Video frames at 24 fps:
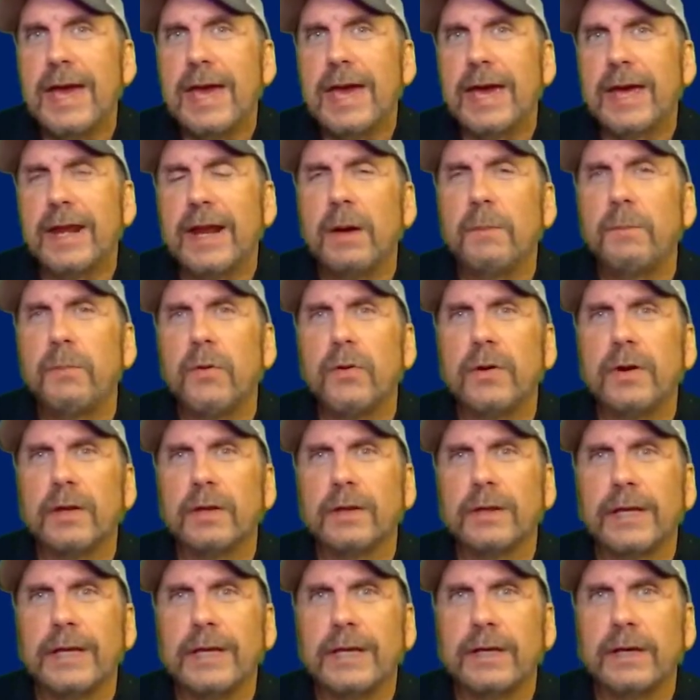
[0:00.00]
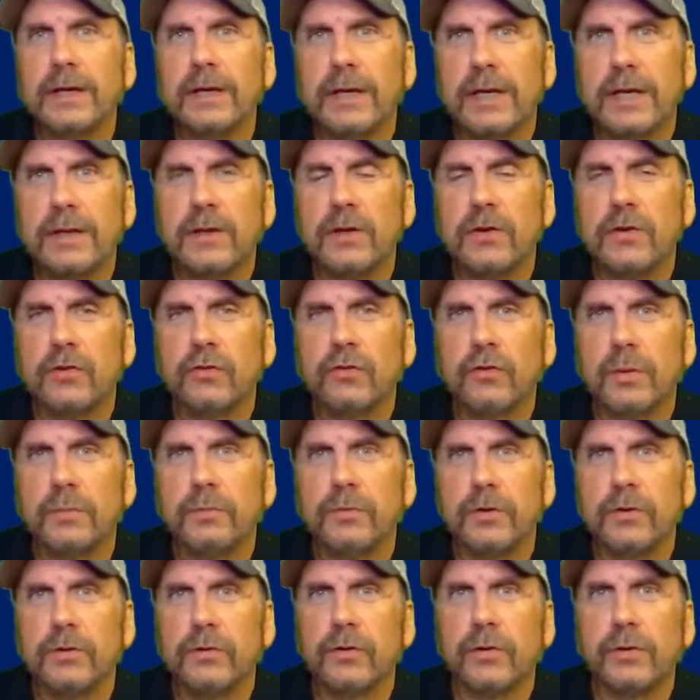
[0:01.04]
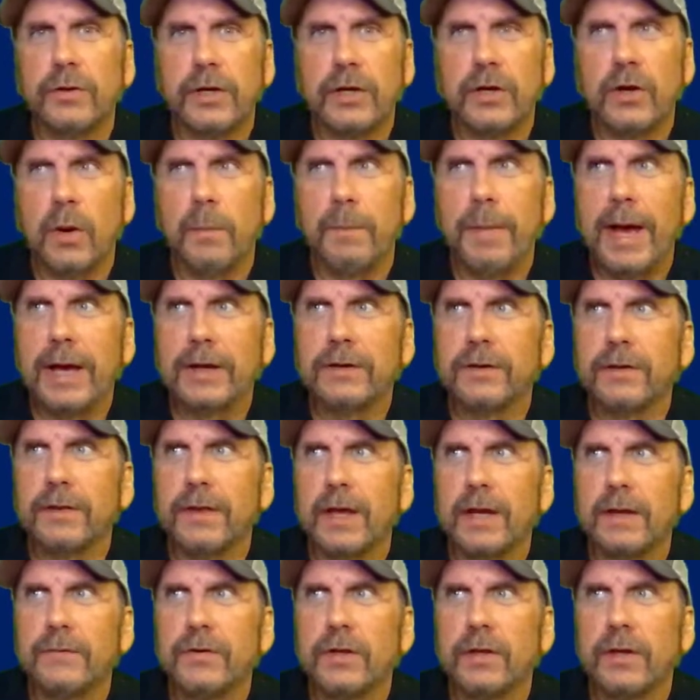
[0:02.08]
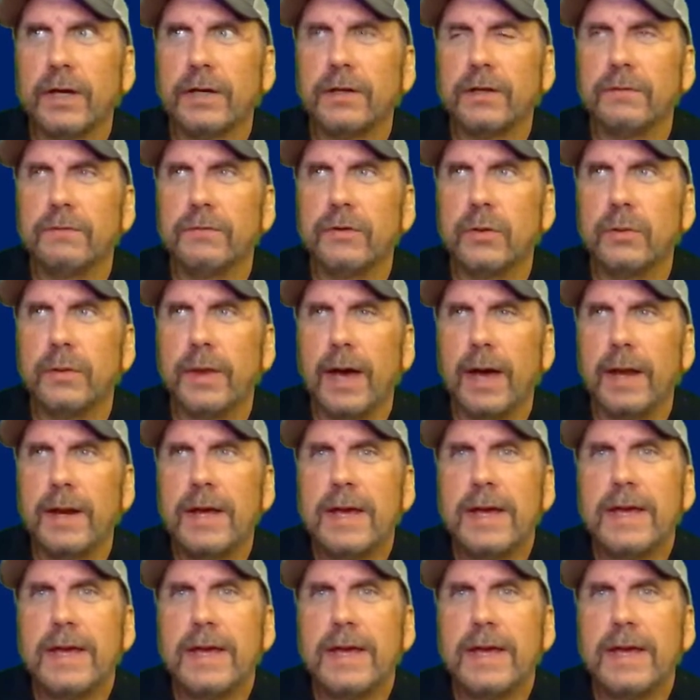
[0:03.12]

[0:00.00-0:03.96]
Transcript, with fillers: and I'll put a link in the description so you can go back to that if you'd like to view that.